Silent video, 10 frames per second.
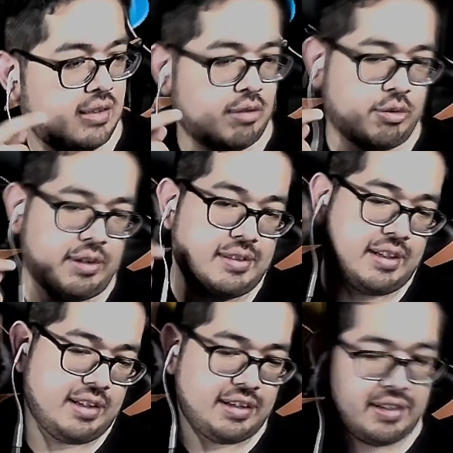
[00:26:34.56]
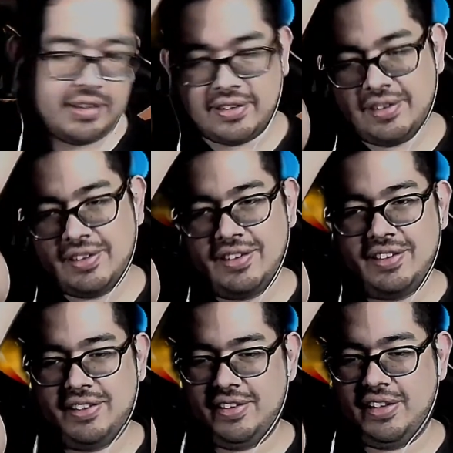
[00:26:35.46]
That's what I thought.
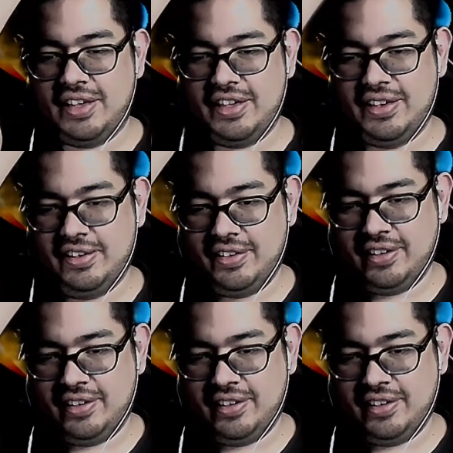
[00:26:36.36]
Yeah.